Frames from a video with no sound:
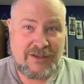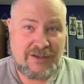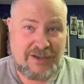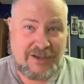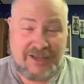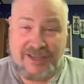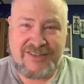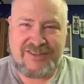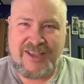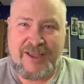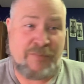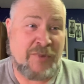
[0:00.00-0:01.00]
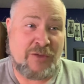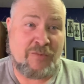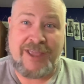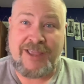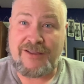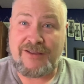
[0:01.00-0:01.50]
Because, by the
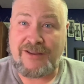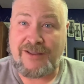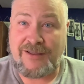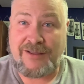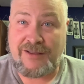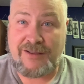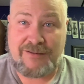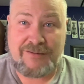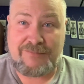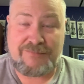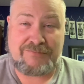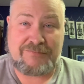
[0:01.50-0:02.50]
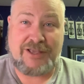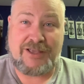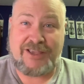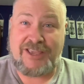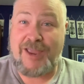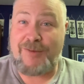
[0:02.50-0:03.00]
way,
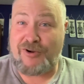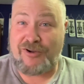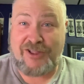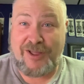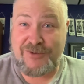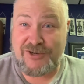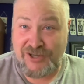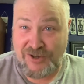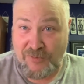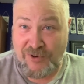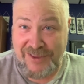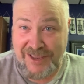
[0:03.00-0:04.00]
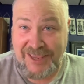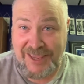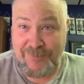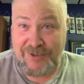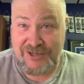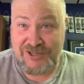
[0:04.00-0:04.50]
Gabriel Clemens should have won that
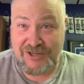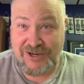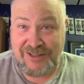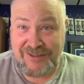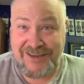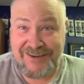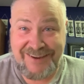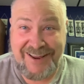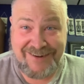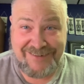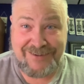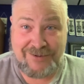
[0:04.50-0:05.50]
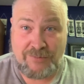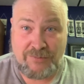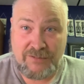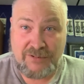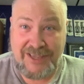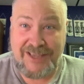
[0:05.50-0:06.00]
game against Johnny Clayton 10-2.
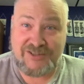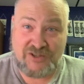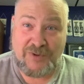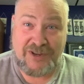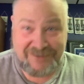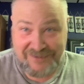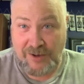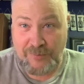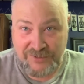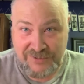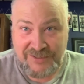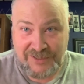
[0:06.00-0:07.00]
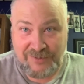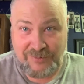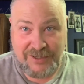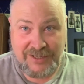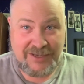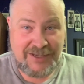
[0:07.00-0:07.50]
He had so many doubles to do
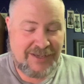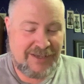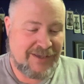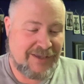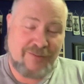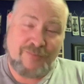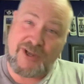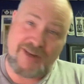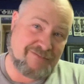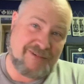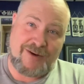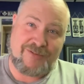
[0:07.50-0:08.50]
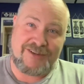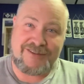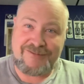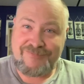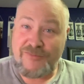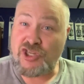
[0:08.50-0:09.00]
it. But
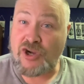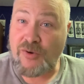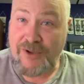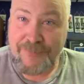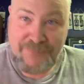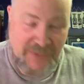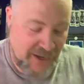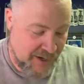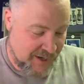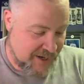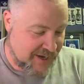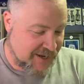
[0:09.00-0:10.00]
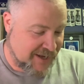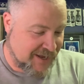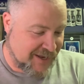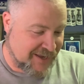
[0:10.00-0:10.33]
anyways, choke. I